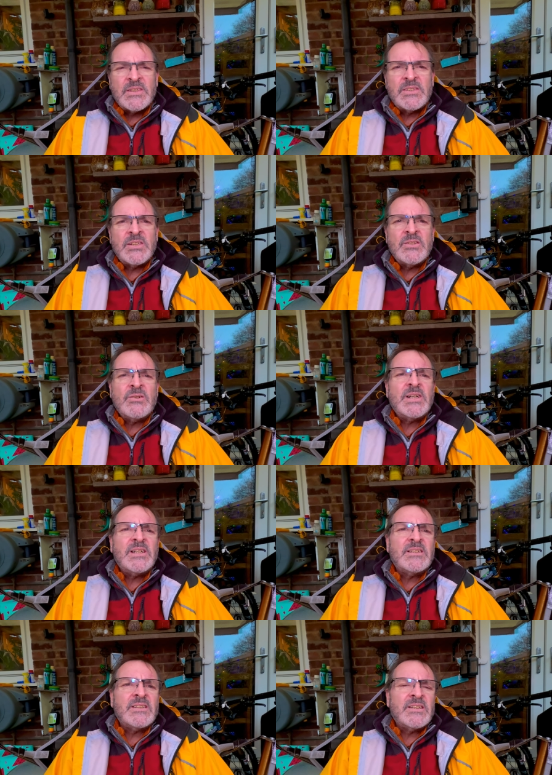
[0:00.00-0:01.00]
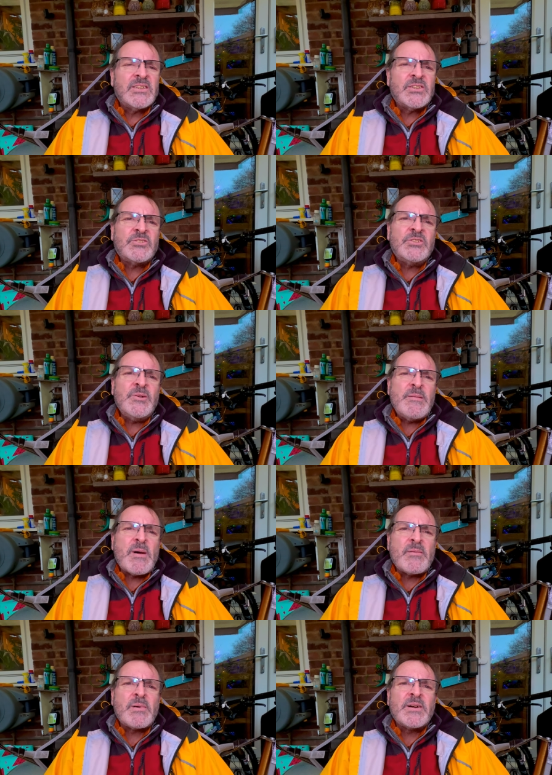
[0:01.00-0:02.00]
to uh, to screw him
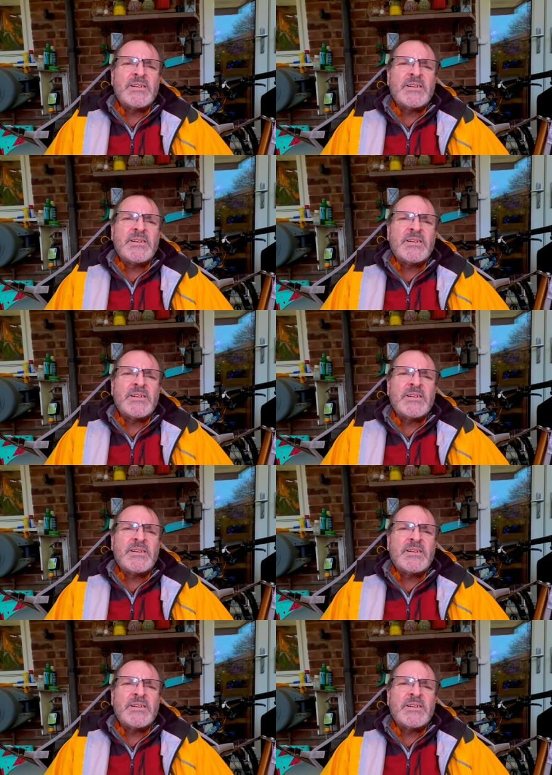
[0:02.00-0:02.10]
up,